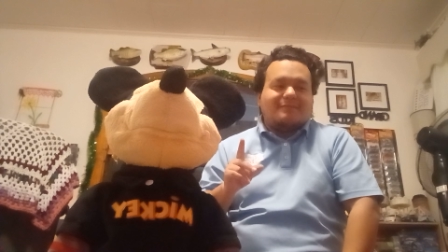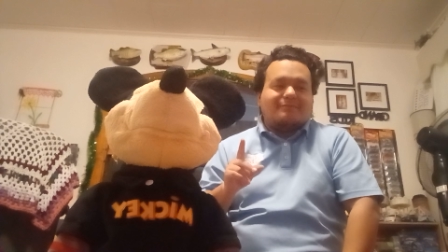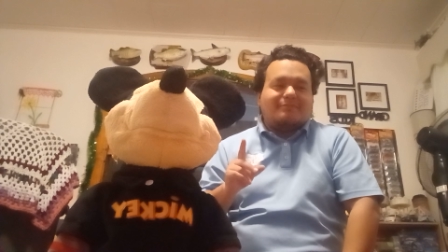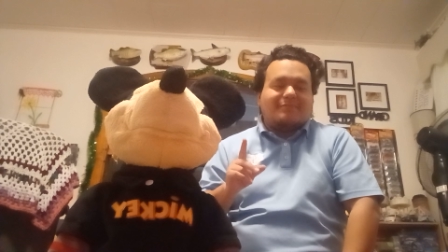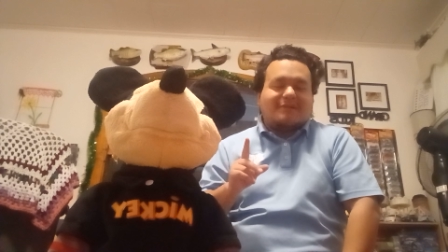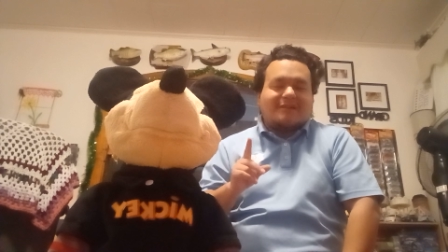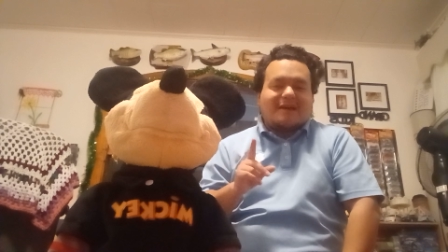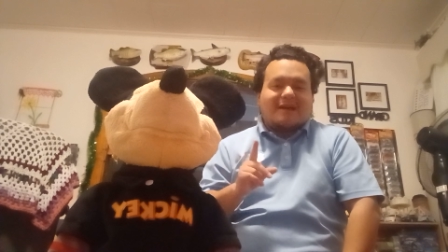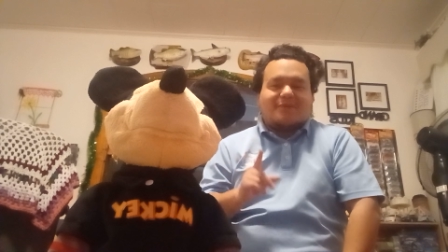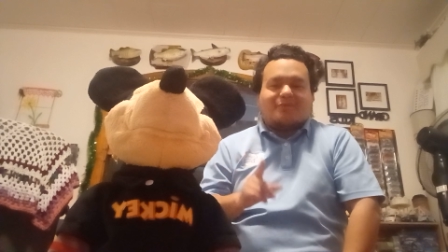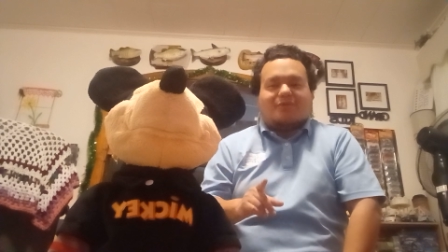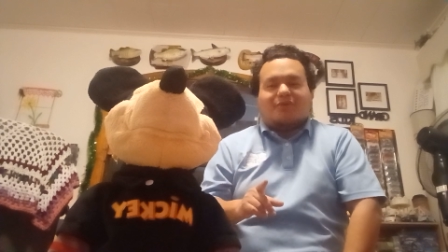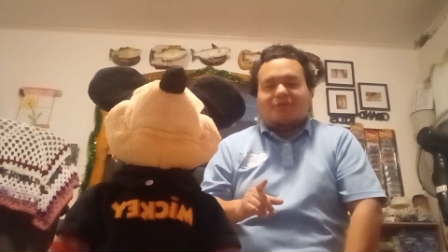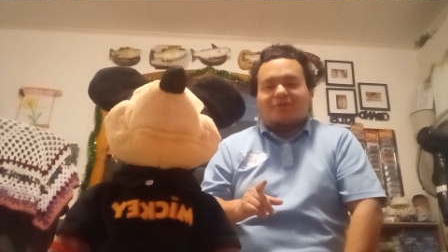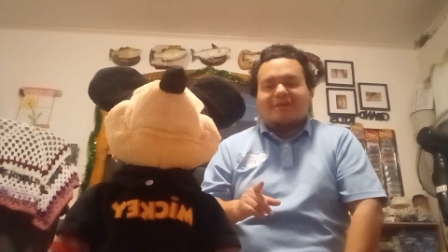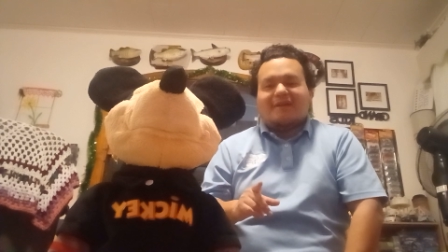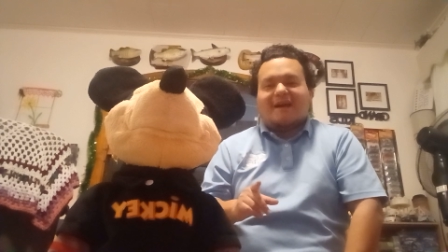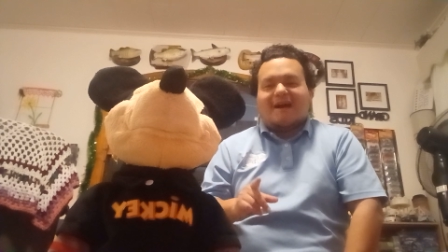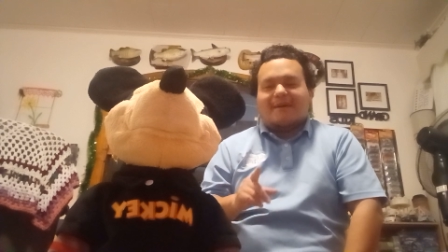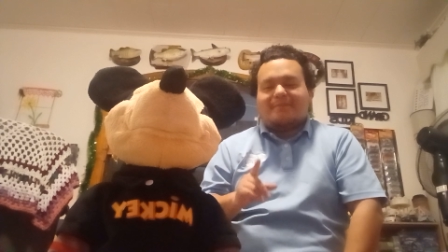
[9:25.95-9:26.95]
but that will
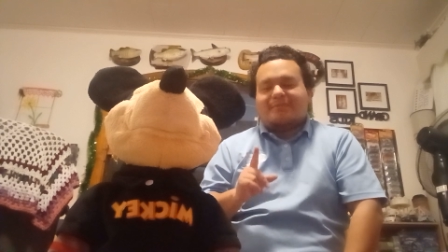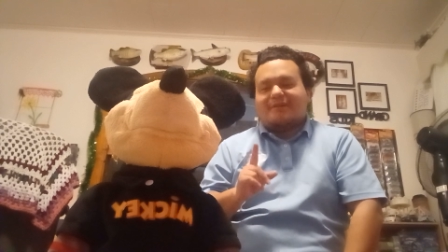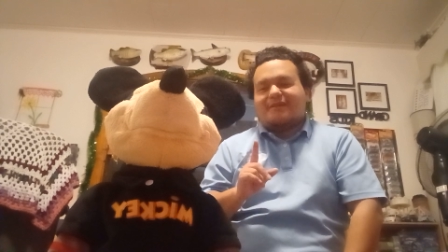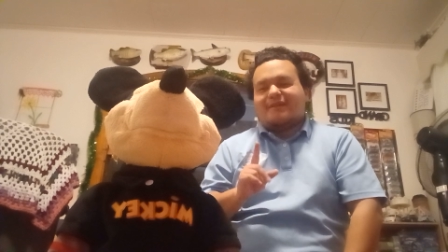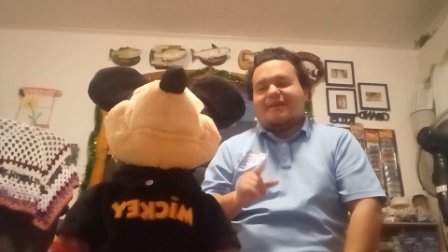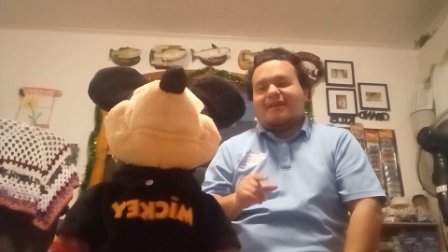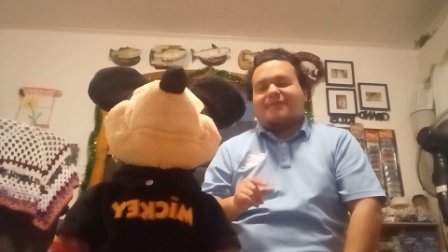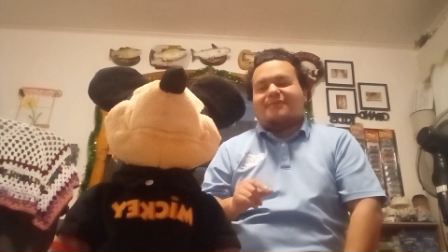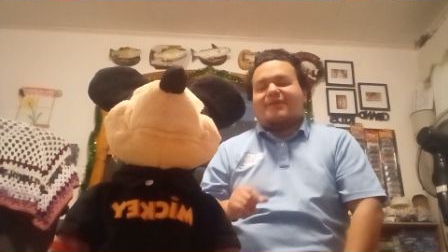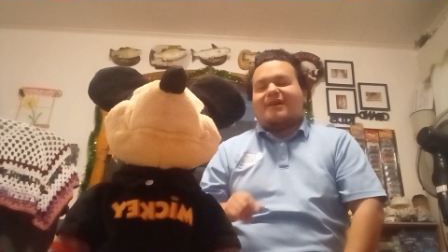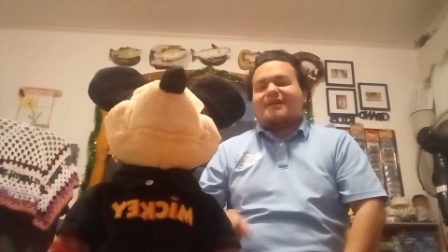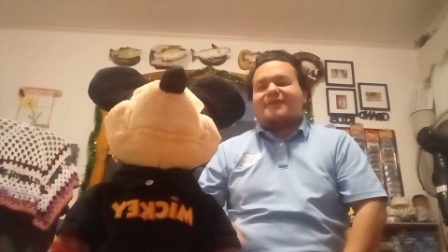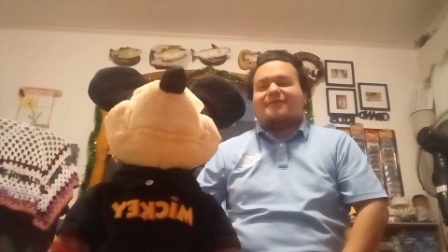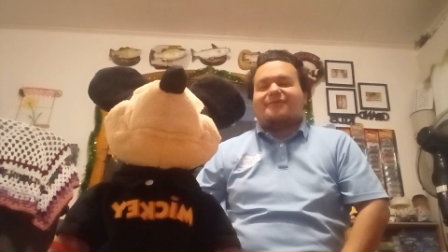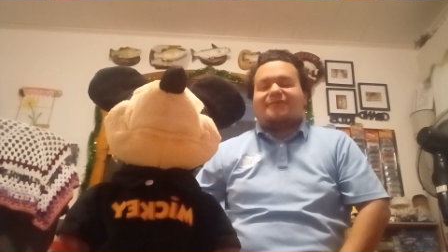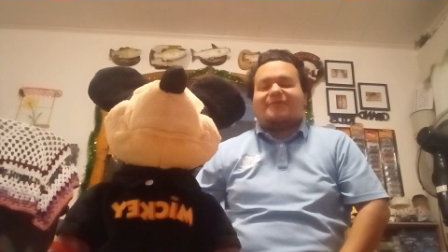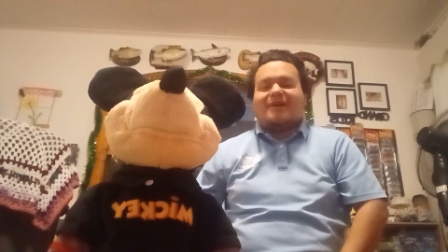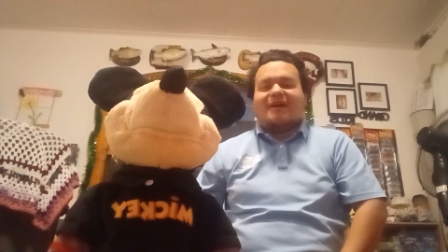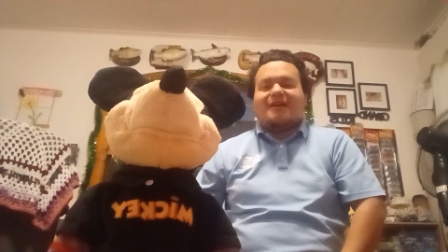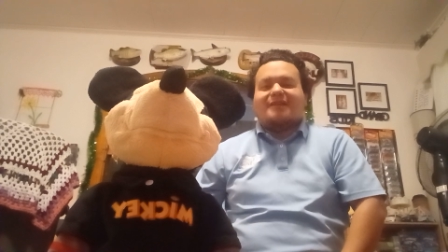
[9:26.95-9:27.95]
only happen if I can
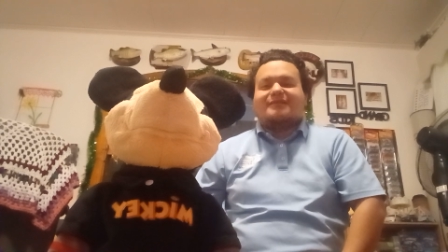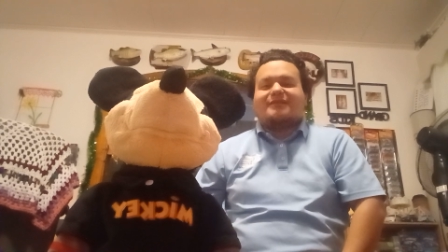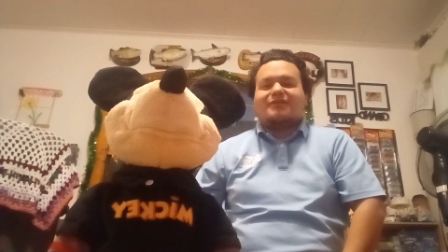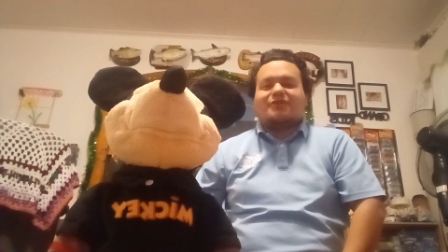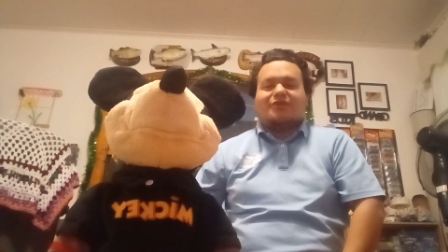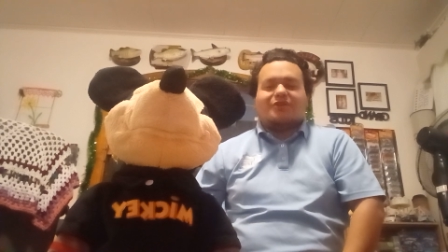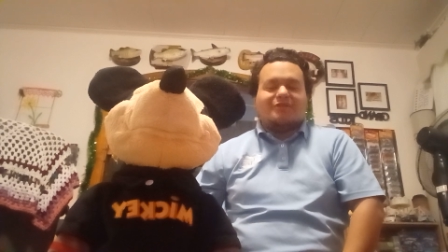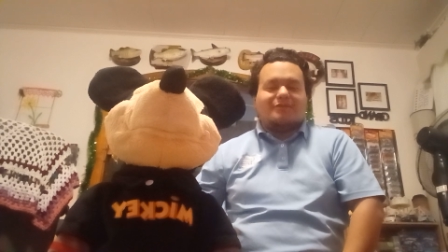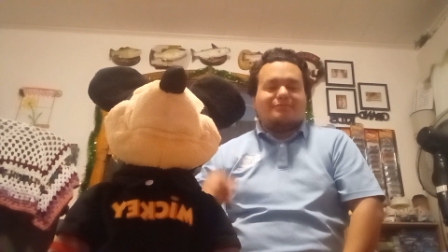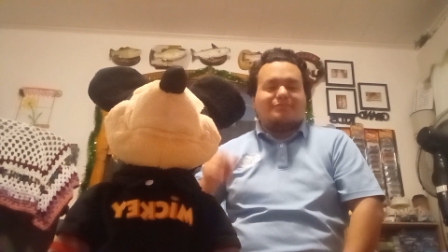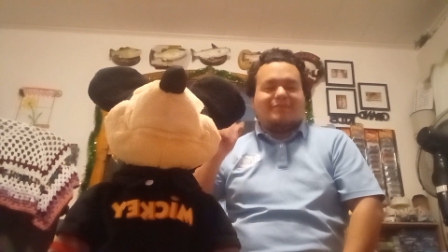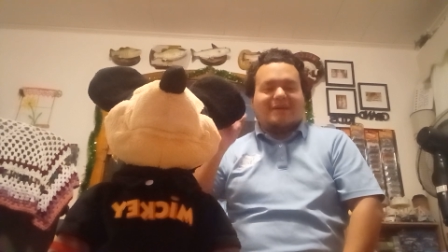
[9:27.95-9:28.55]
find good